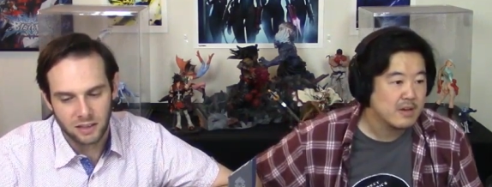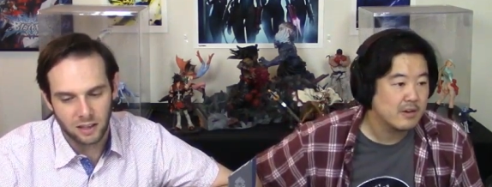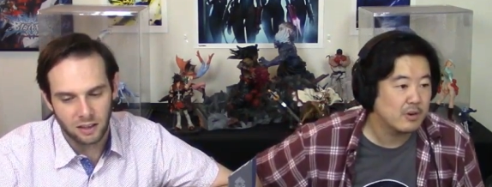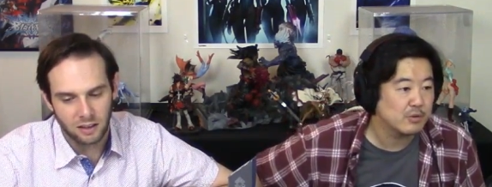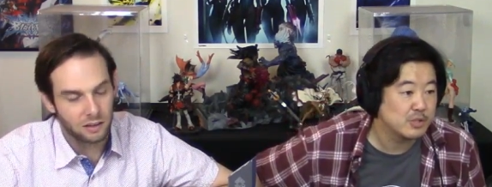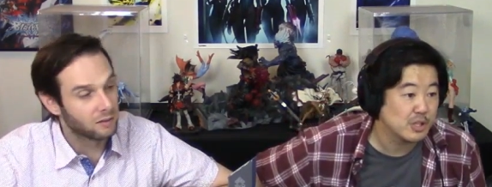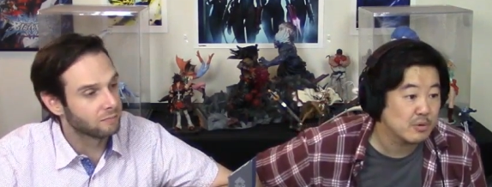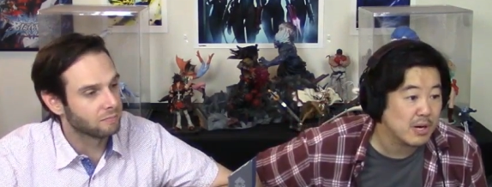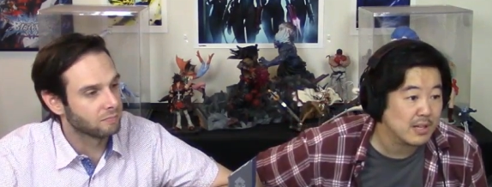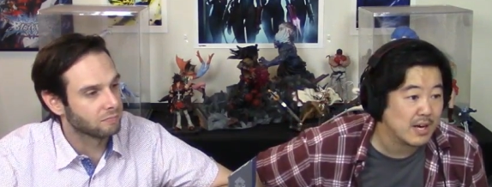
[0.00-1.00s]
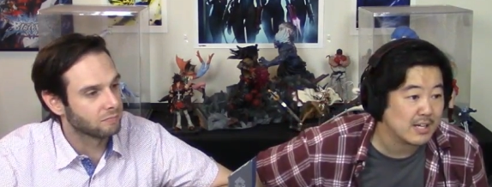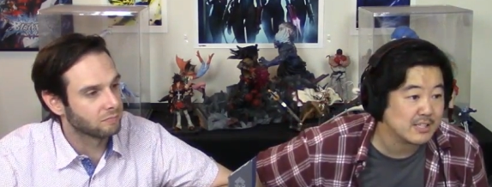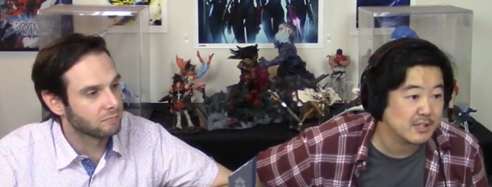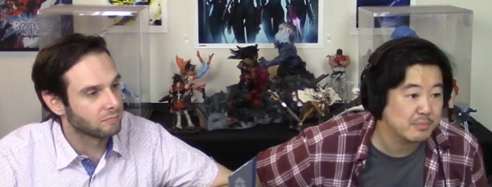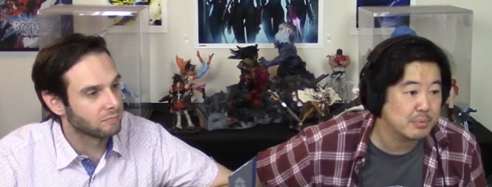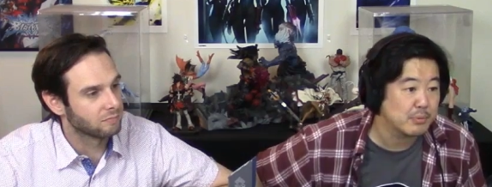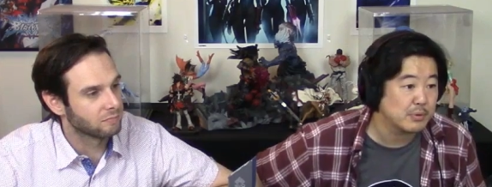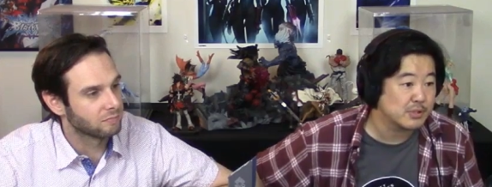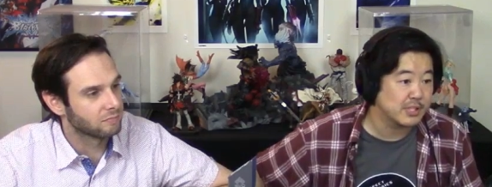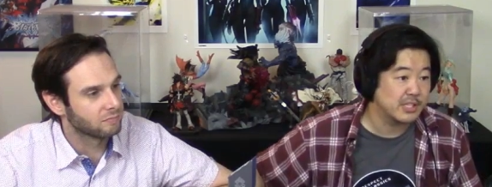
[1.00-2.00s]
Speaker 1: Oh, Jawa lost in
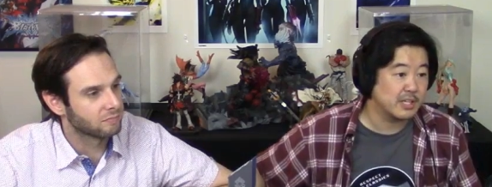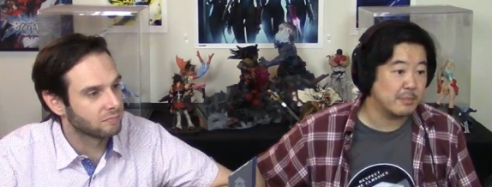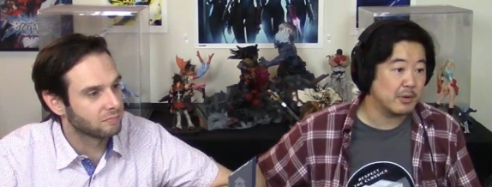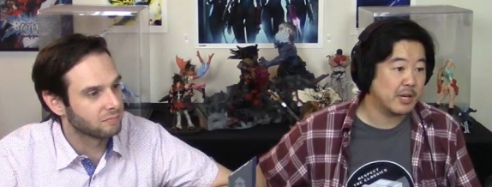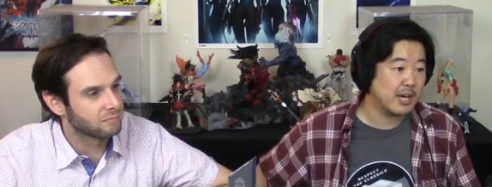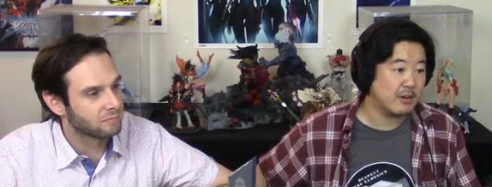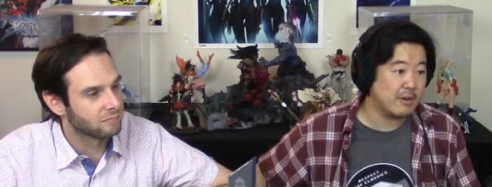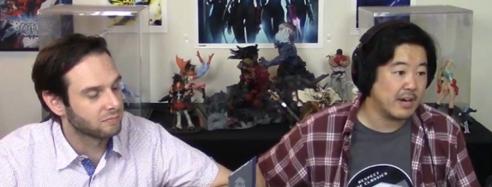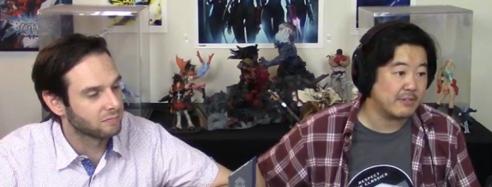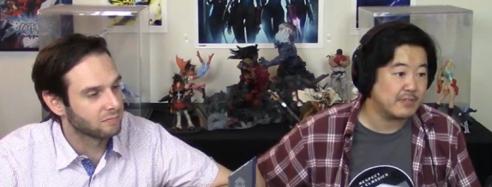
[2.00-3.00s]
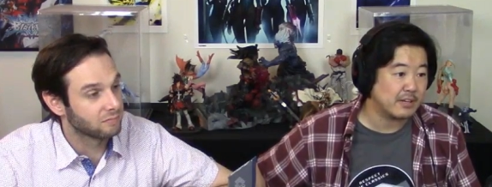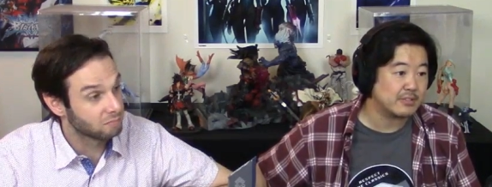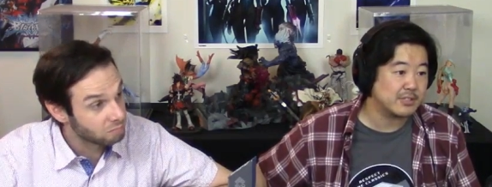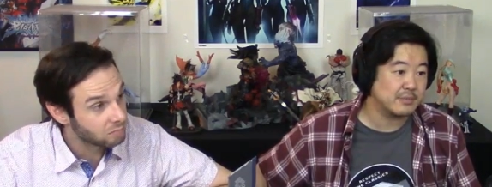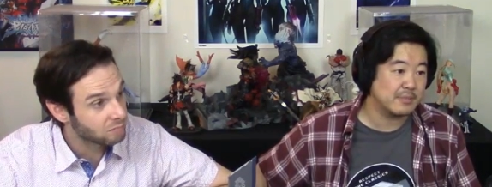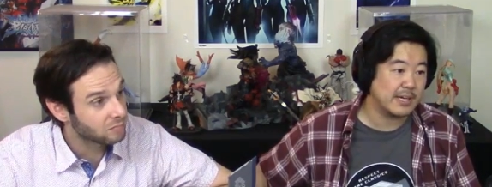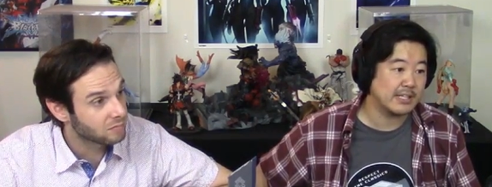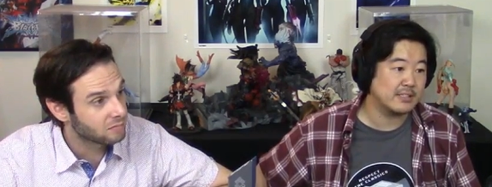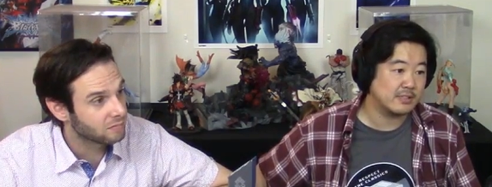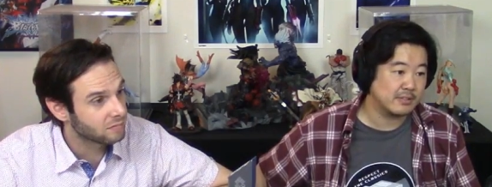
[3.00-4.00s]
pools to Didimo K O F. Dalsum,
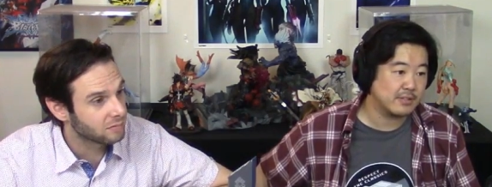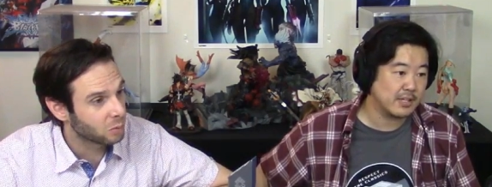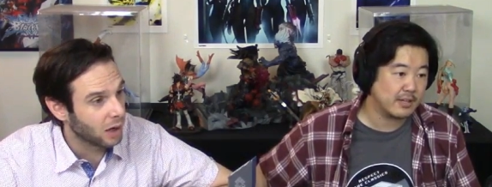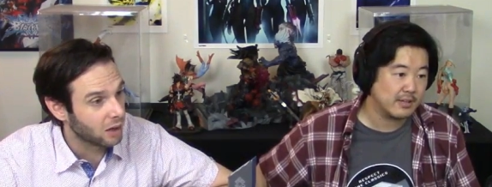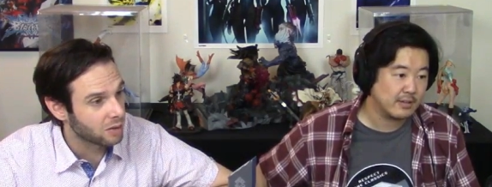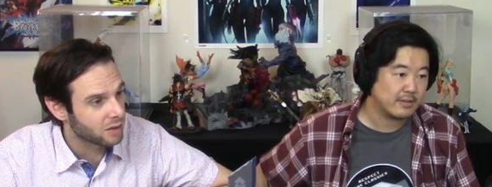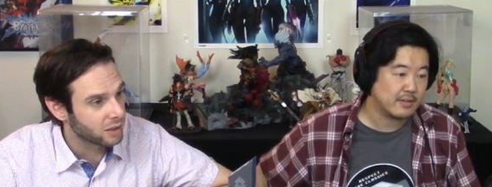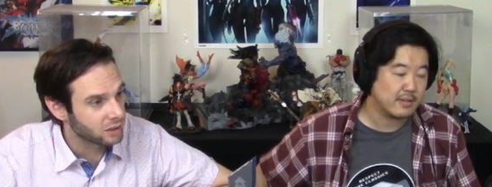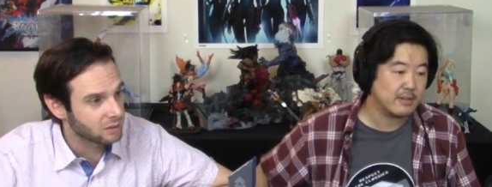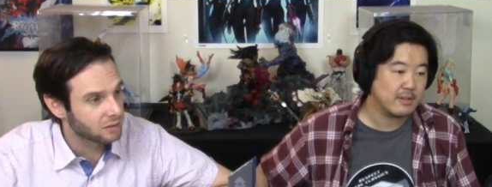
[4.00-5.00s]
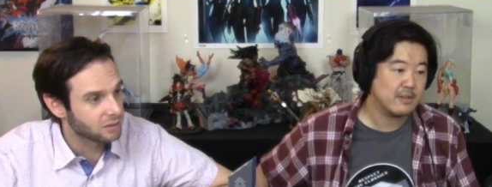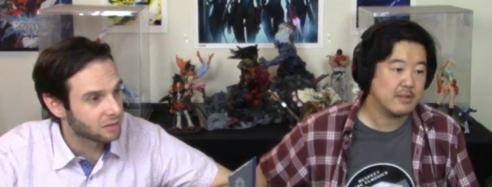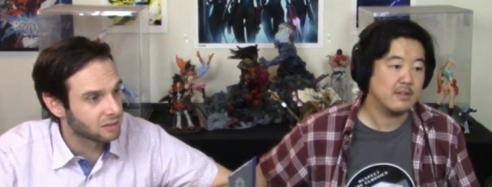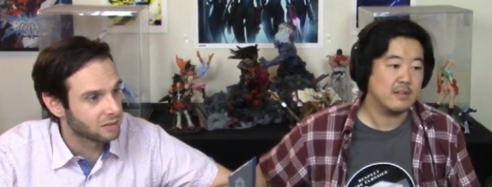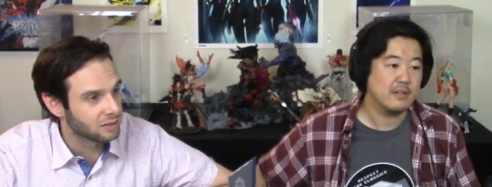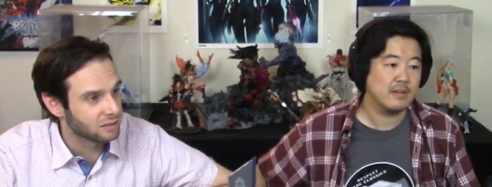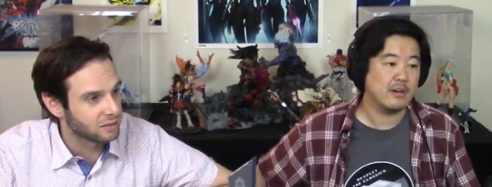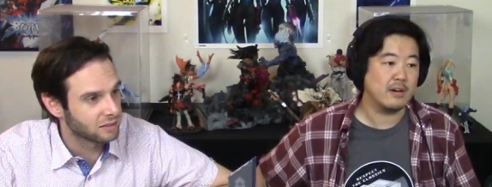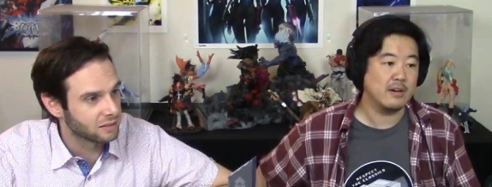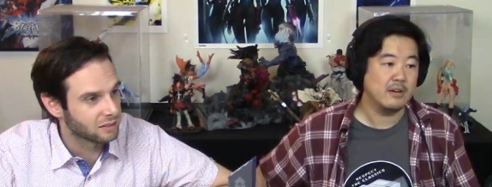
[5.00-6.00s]
nice. Okay.
Speaker 2: Wow, sick. Okay.
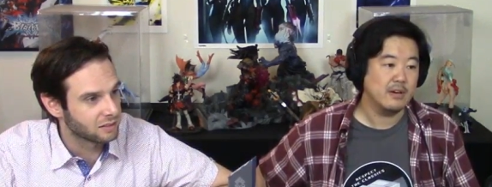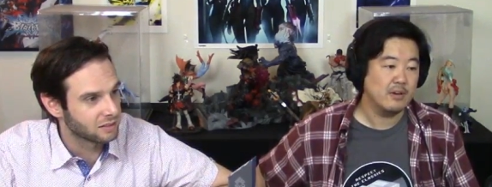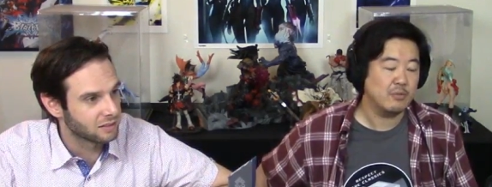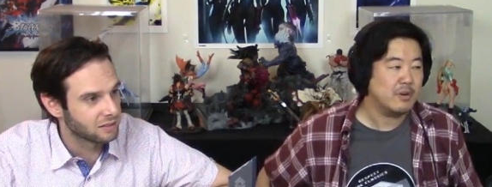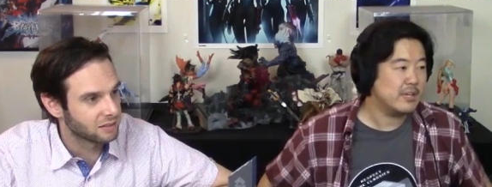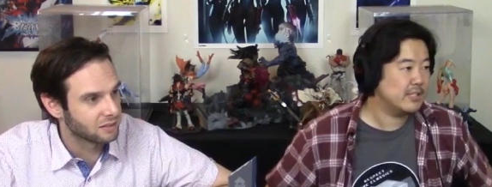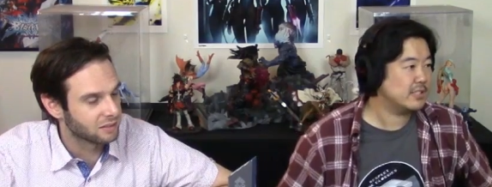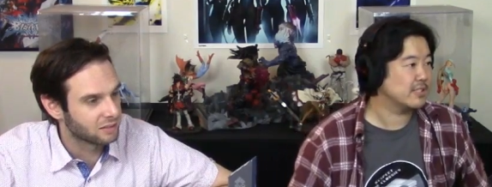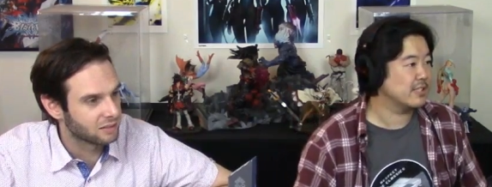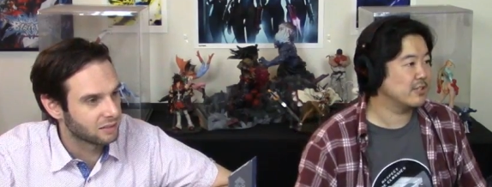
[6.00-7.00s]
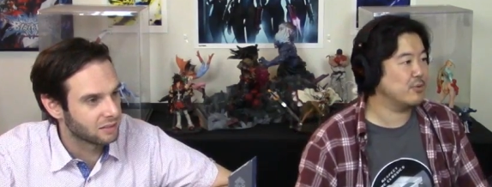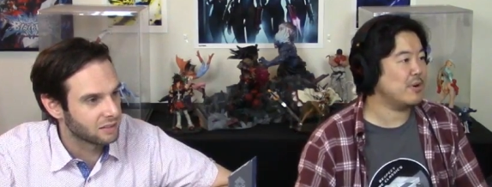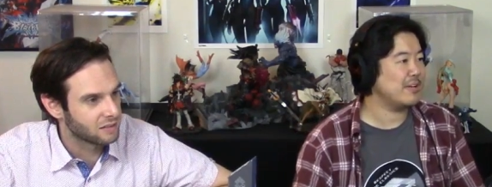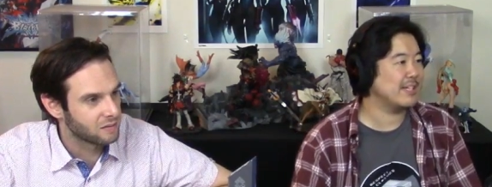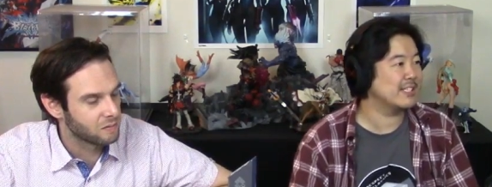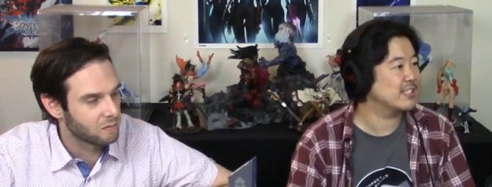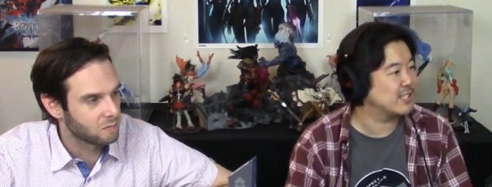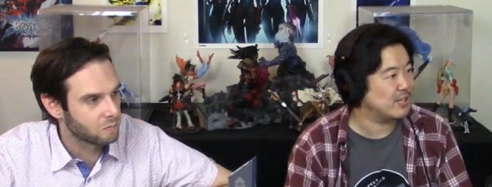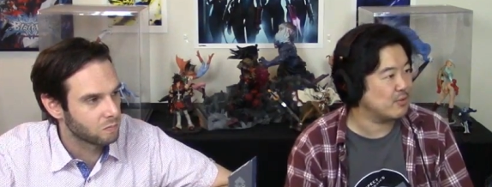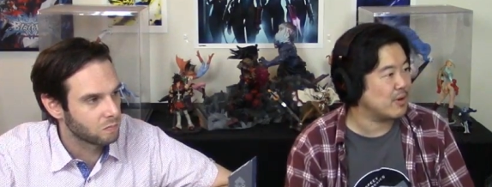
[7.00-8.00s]
Speaker 1: Yeah. Where is where is
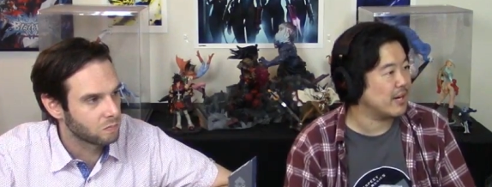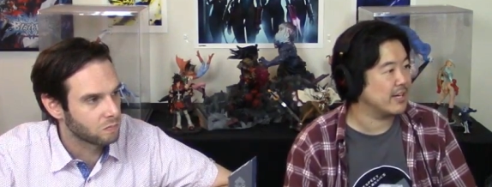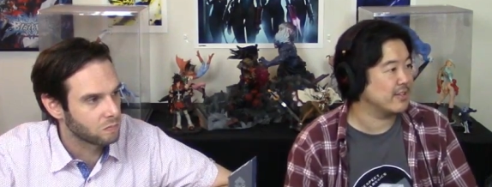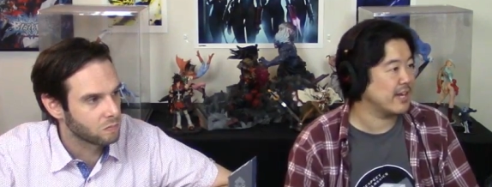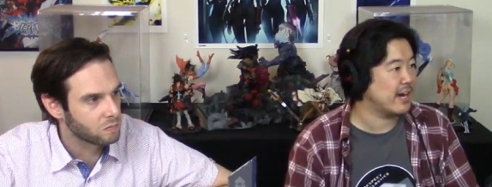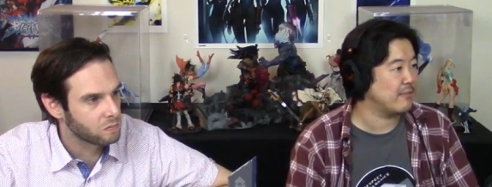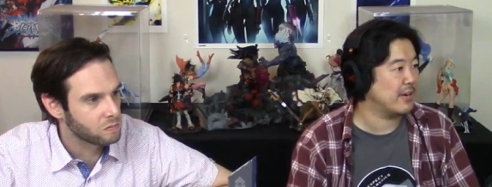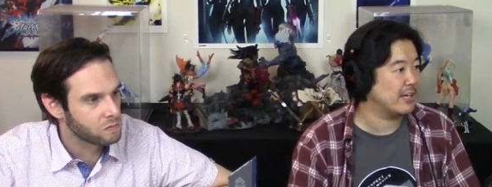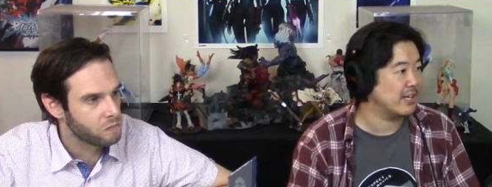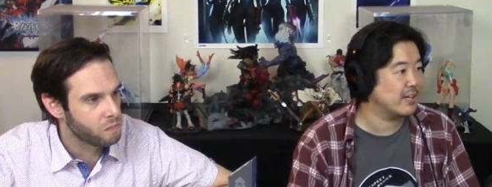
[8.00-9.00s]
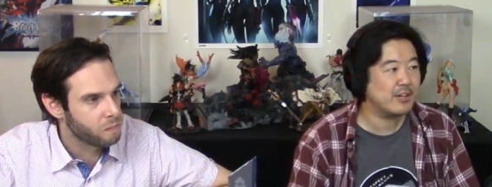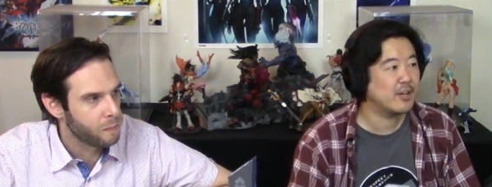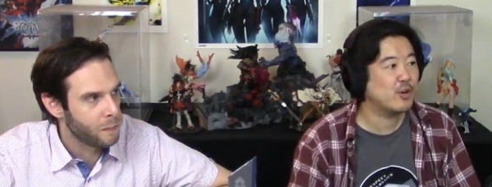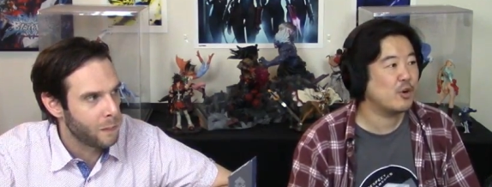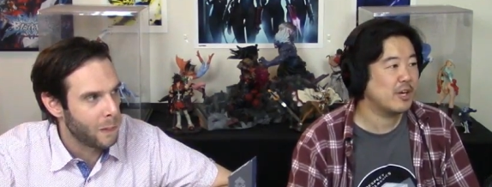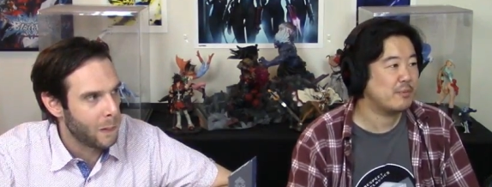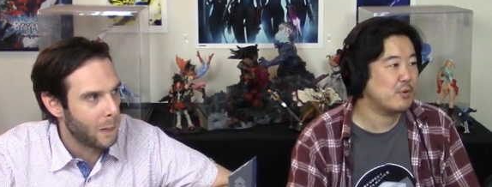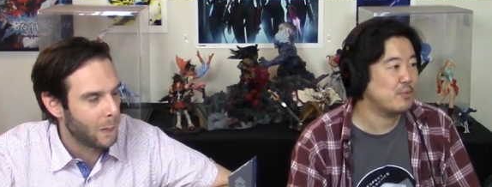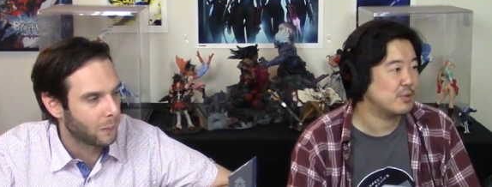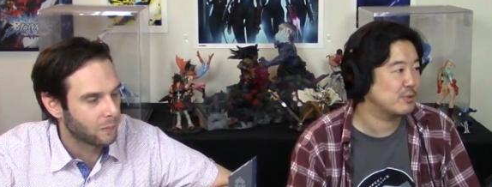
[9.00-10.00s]
Jawa in that ranking? C c keep going with the